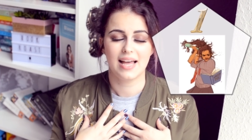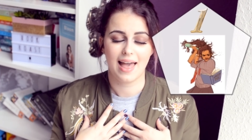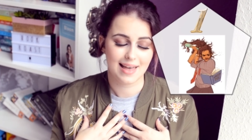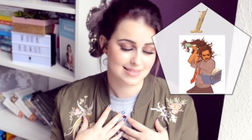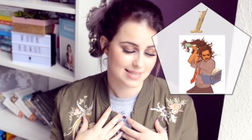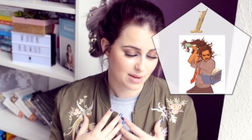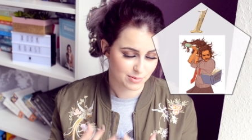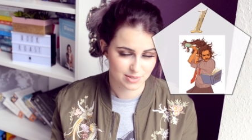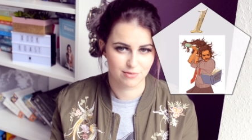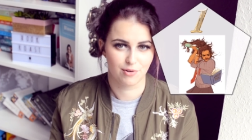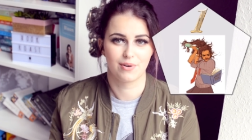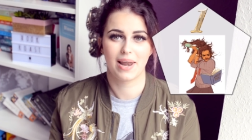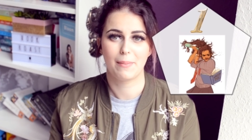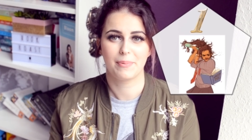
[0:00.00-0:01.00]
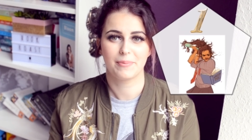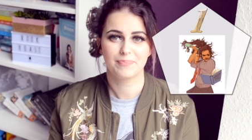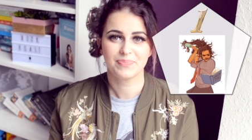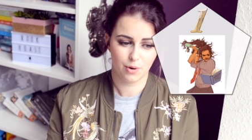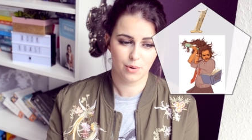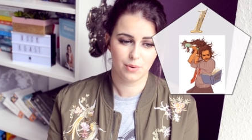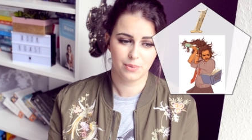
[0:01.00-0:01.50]
as I was growing up.
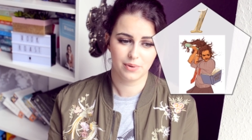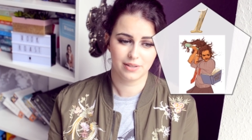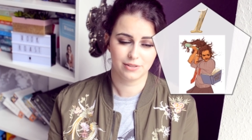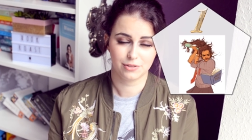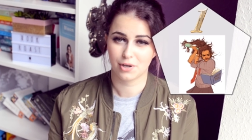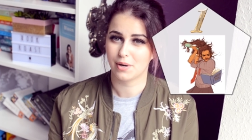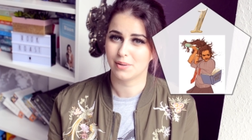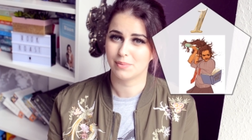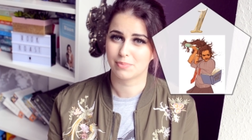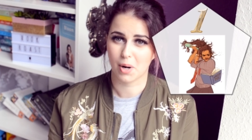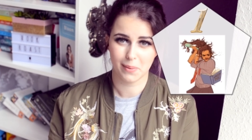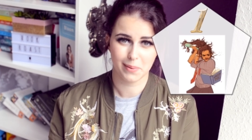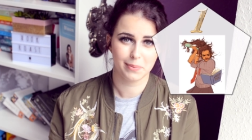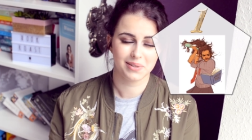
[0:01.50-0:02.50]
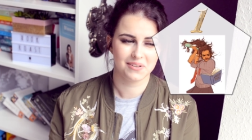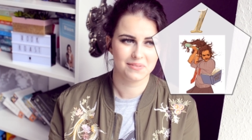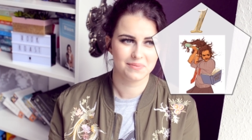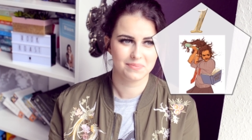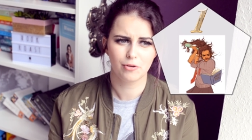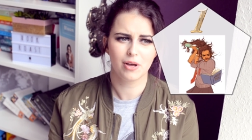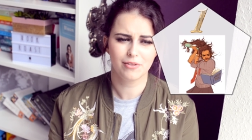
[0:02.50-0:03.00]
So in turn probably
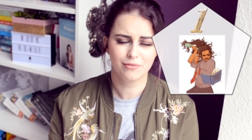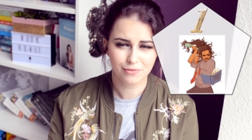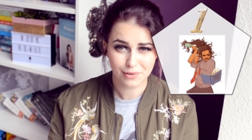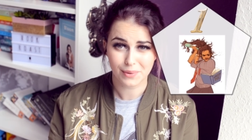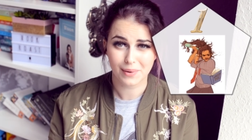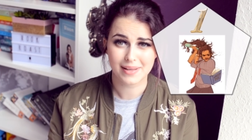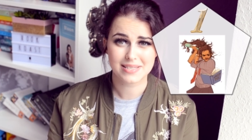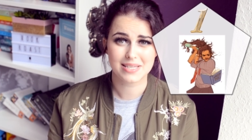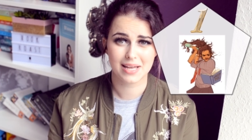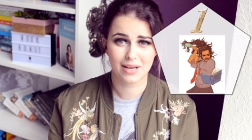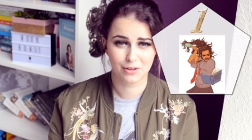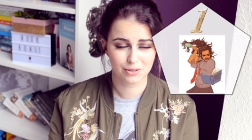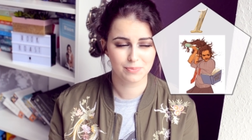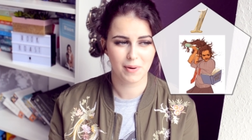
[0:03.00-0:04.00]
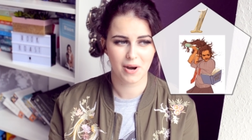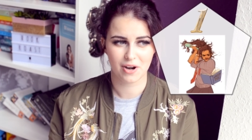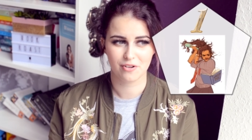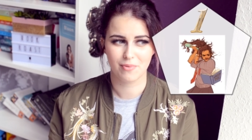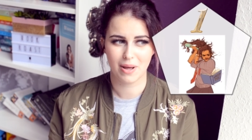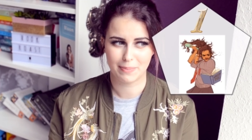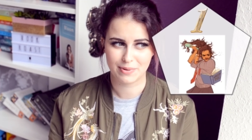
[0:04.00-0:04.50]
influenced a good
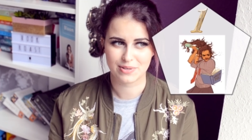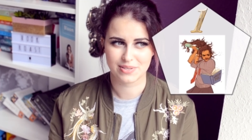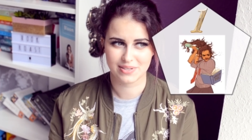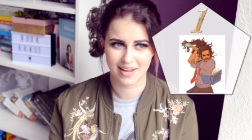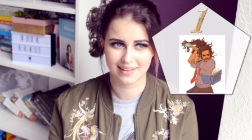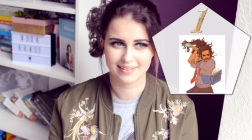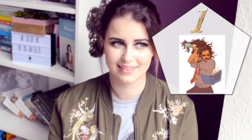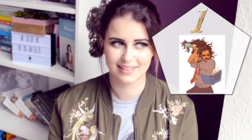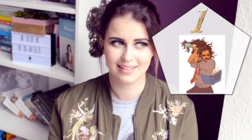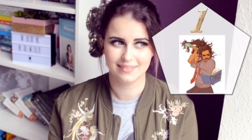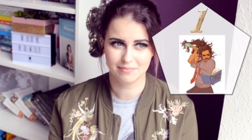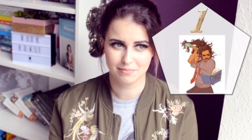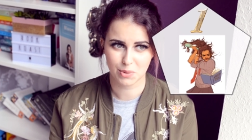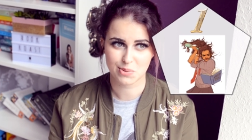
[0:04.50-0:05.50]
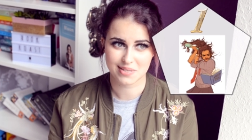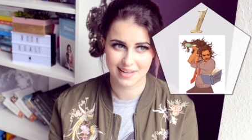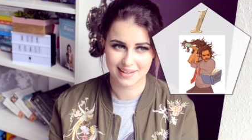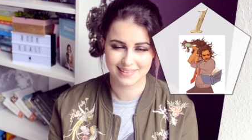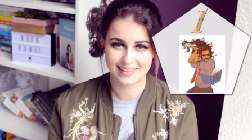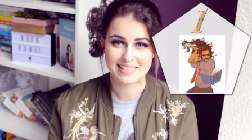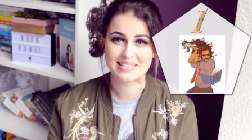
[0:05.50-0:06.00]
part of my personality, most
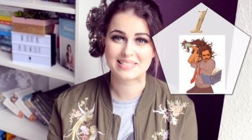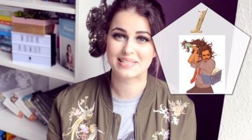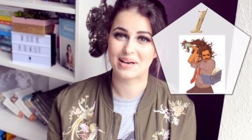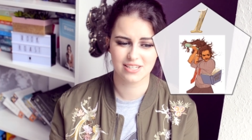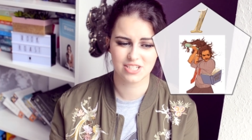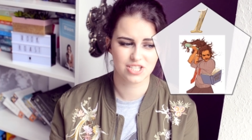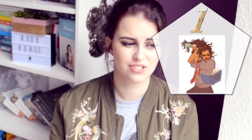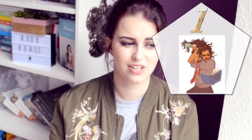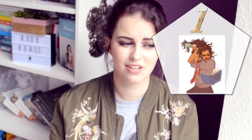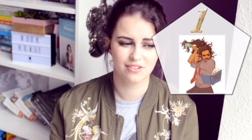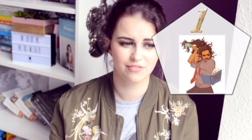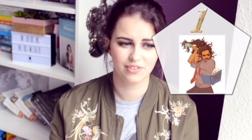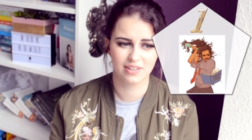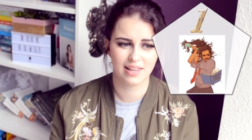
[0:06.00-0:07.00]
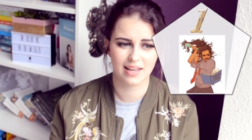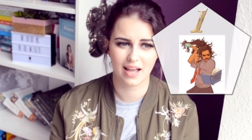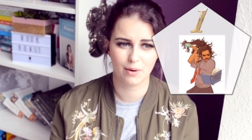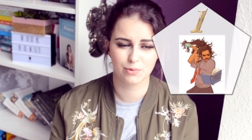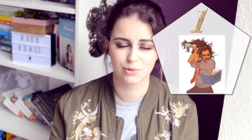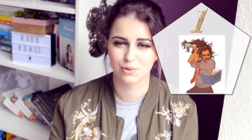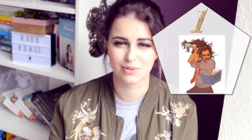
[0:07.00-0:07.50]
likely. So I just didn't feel like I
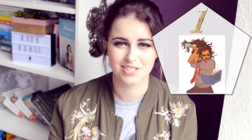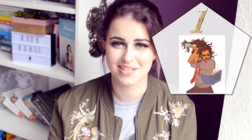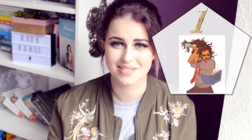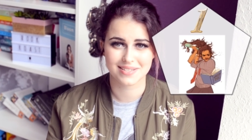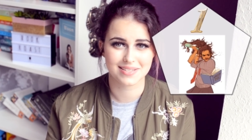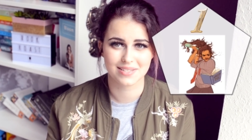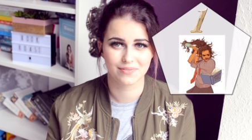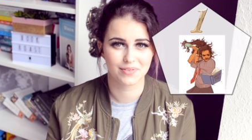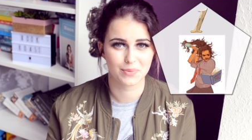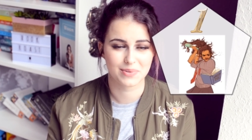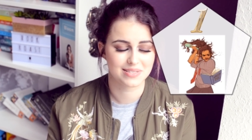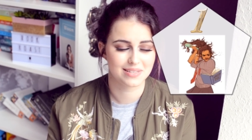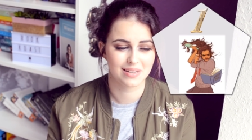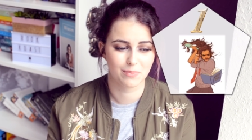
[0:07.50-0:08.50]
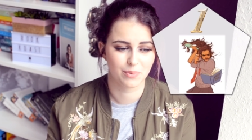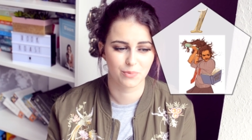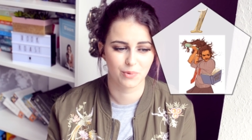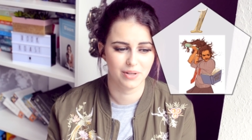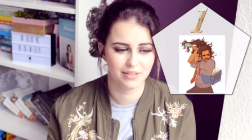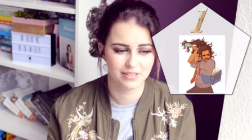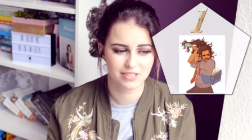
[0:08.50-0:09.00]
would do it justice if it wasn't number
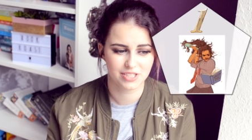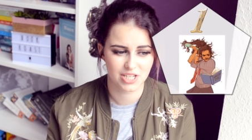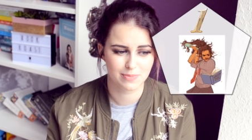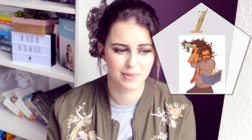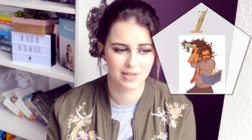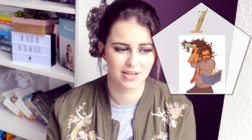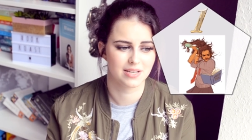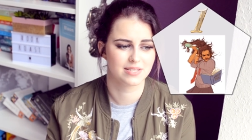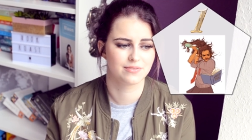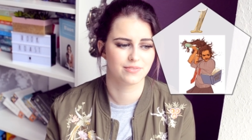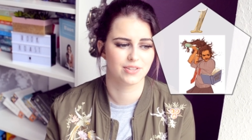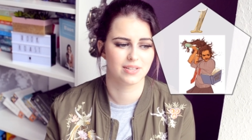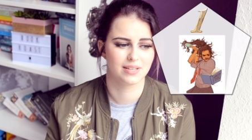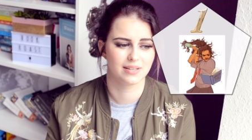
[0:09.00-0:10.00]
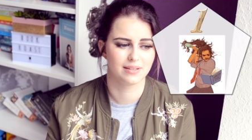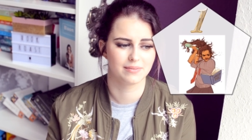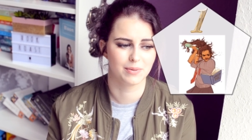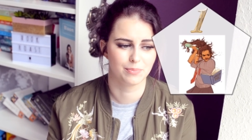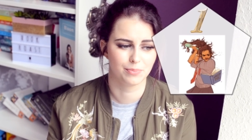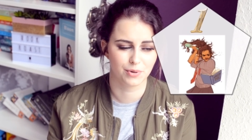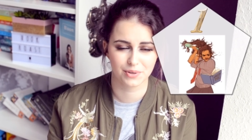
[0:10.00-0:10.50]
one, just because for the
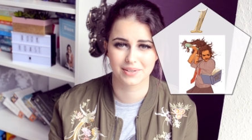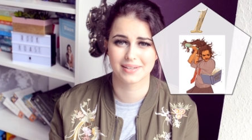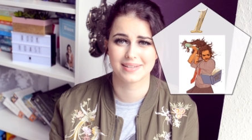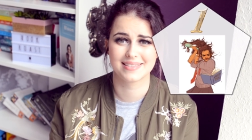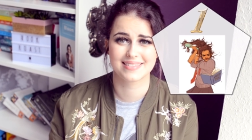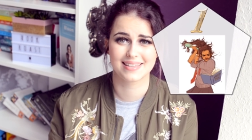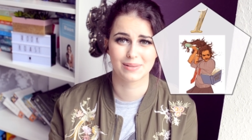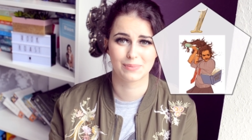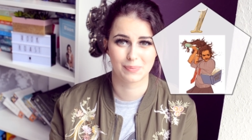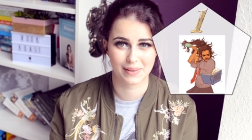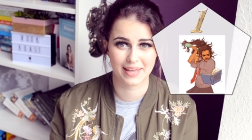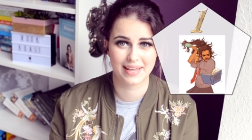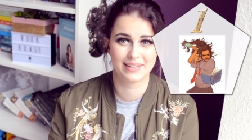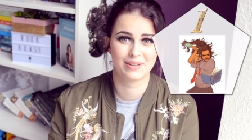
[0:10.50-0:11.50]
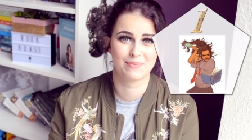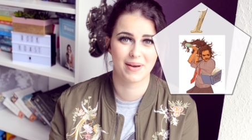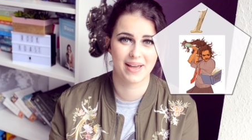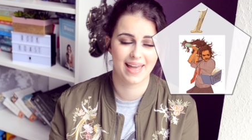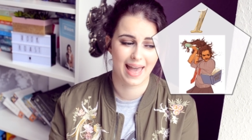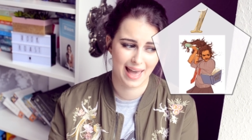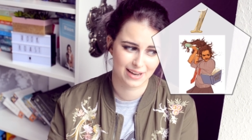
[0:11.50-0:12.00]
importance it played on
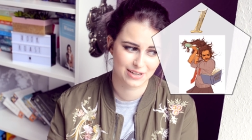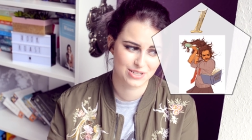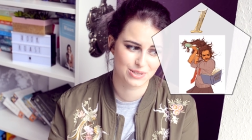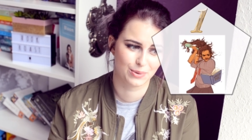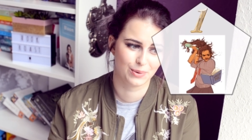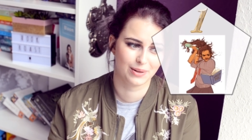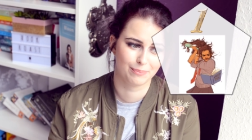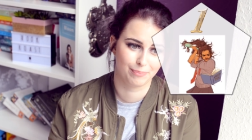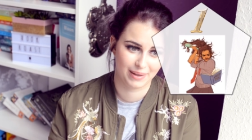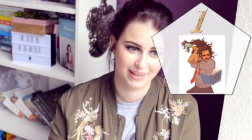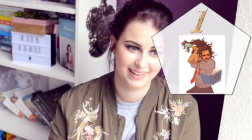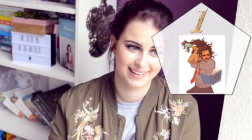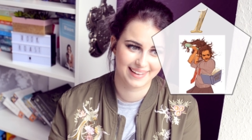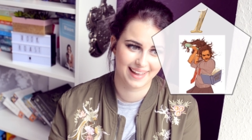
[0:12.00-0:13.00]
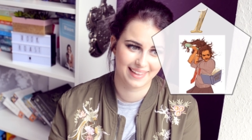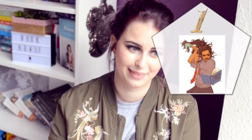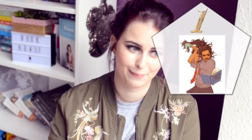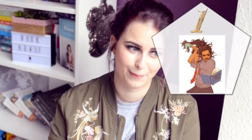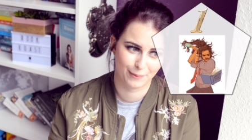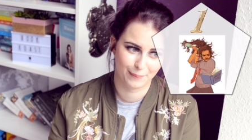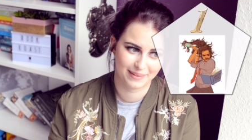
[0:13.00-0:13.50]
my actual being at the
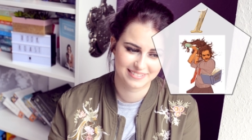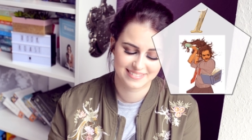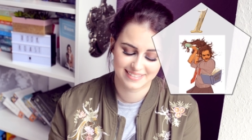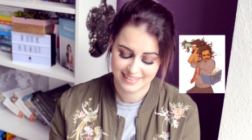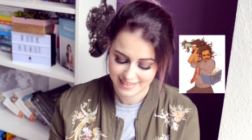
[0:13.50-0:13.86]
moment.